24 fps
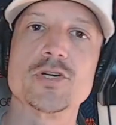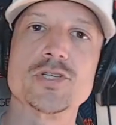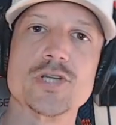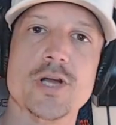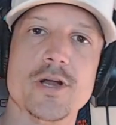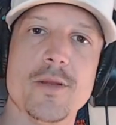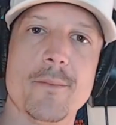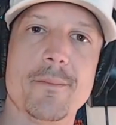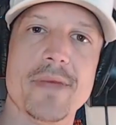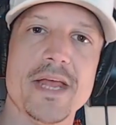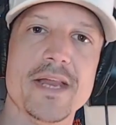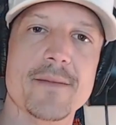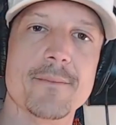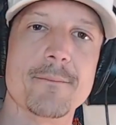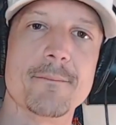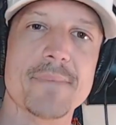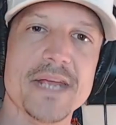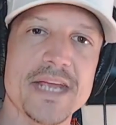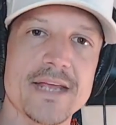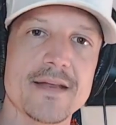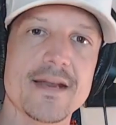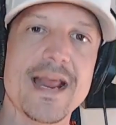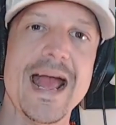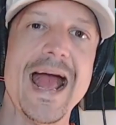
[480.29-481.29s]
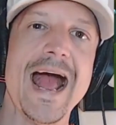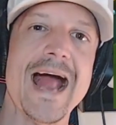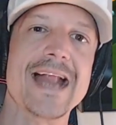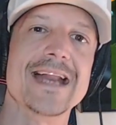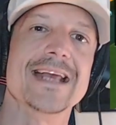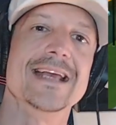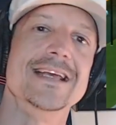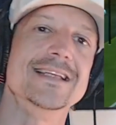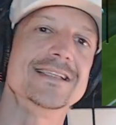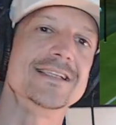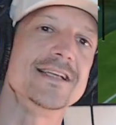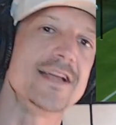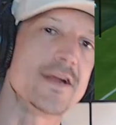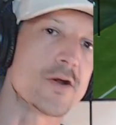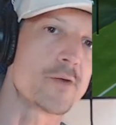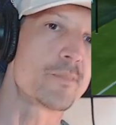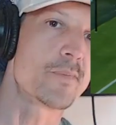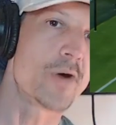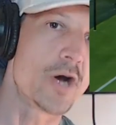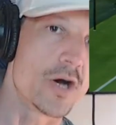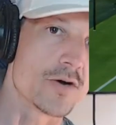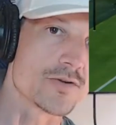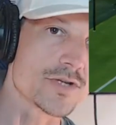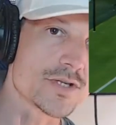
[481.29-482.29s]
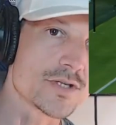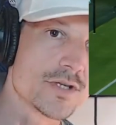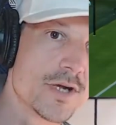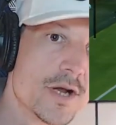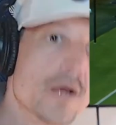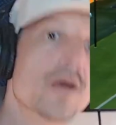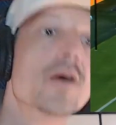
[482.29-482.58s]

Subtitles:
should have been beat at his near post.